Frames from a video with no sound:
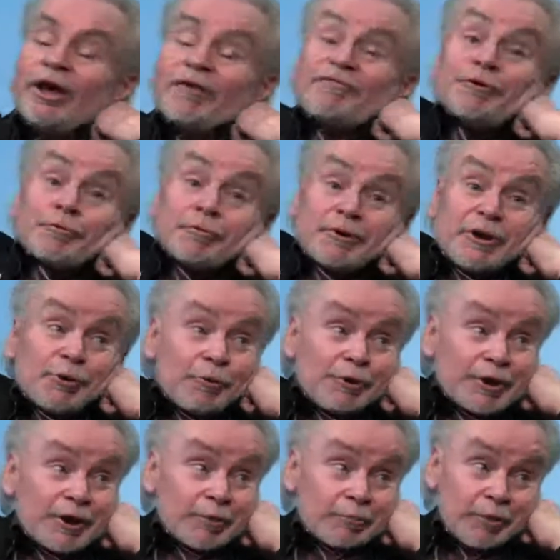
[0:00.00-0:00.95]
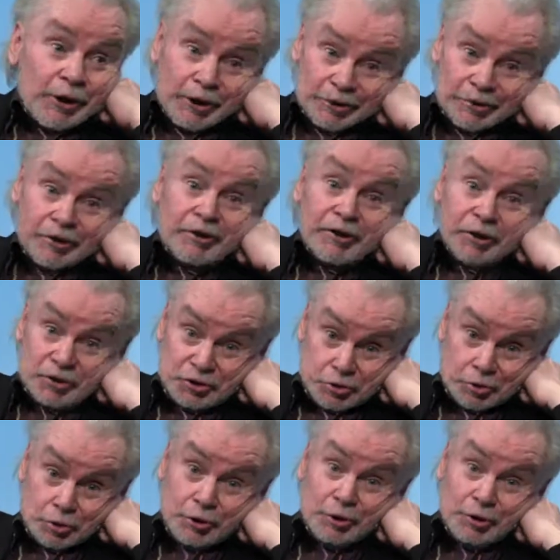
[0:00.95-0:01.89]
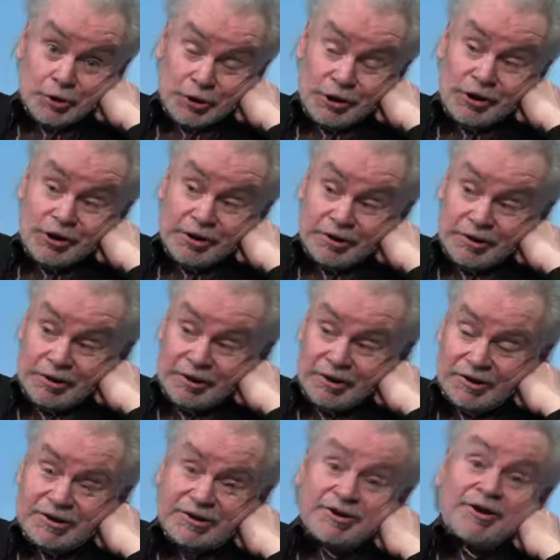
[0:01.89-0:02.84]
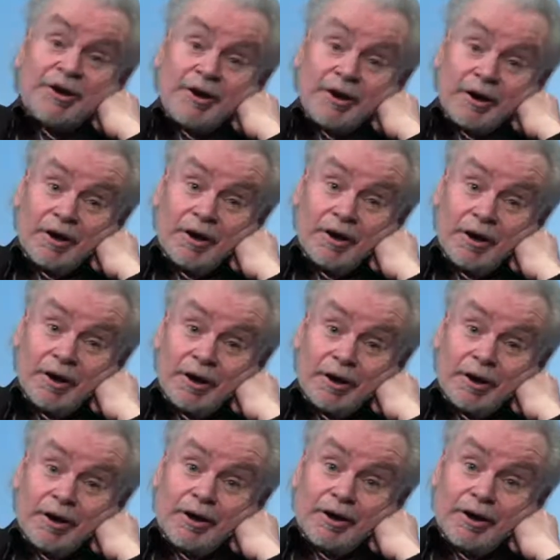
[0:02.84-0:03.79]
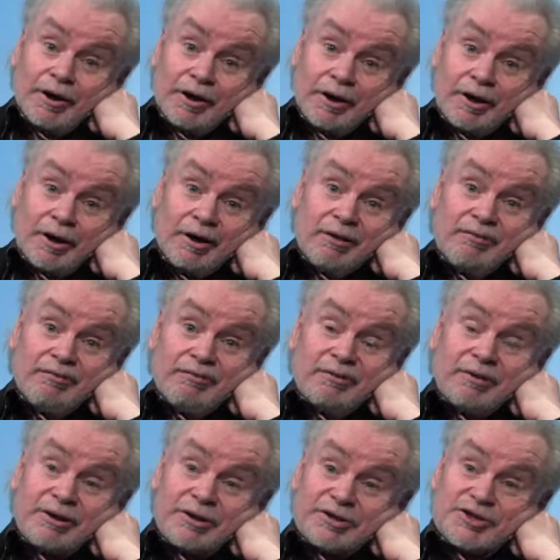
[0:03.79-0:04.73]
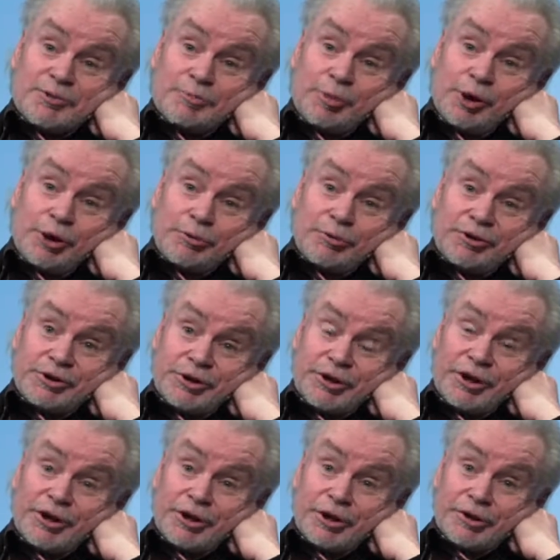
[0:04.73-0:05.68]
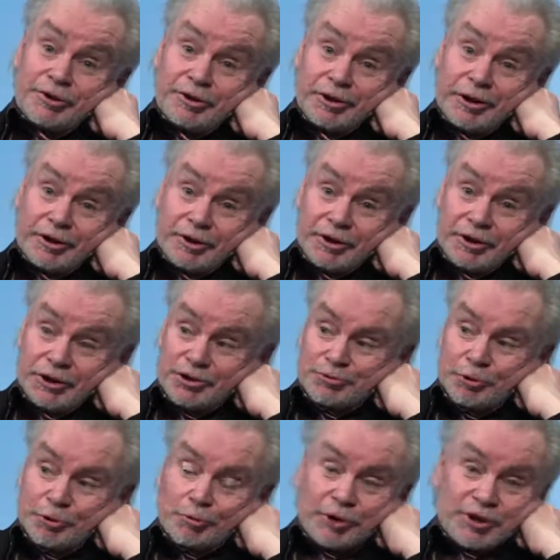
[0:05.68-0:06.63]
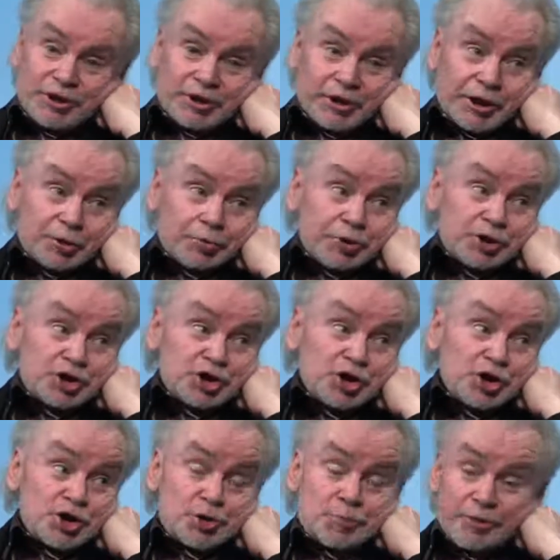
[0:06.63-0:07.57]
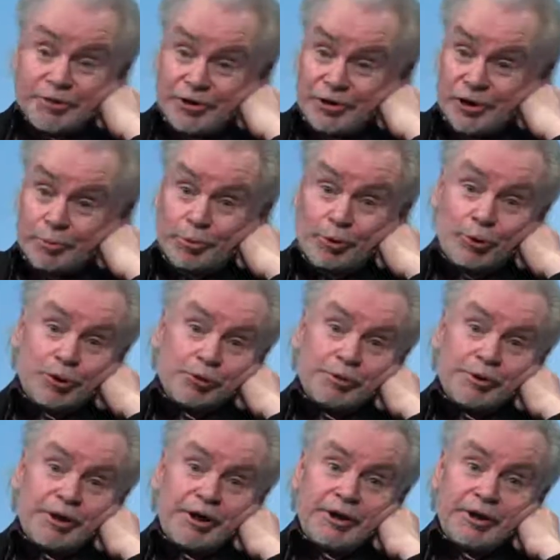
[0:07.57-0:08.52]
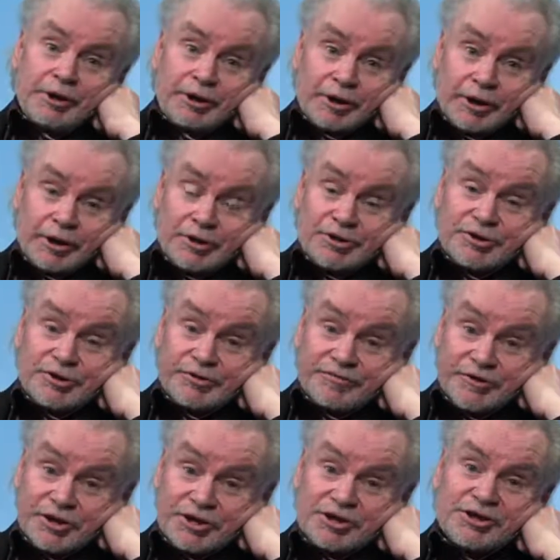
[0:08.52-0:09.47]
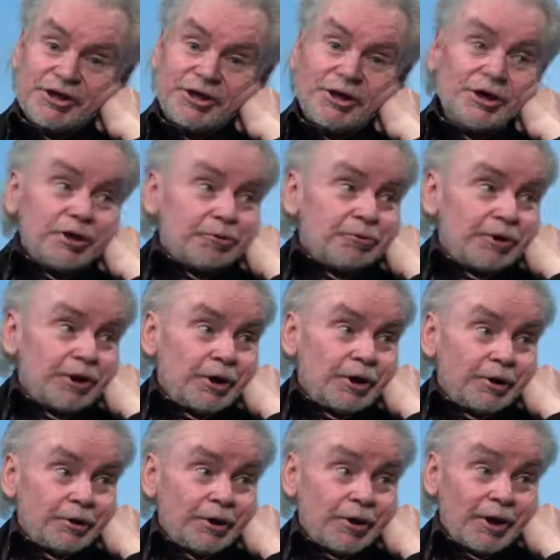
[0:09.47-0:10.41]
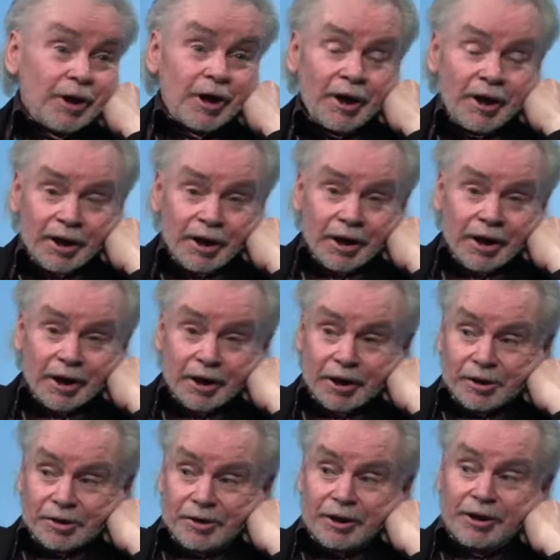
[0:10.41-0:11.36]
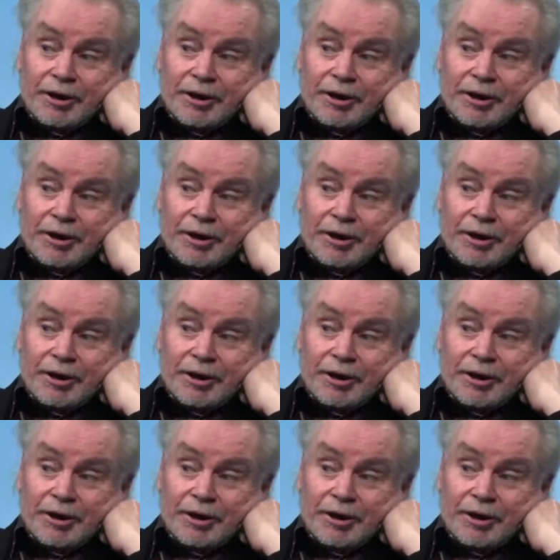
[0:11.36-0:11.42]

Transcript: if you really want to get back to the historical context, uh, it's about uh, Unitarians were once like Christians, but then they broke away in the Council of Nicaea, 300 uh, AD,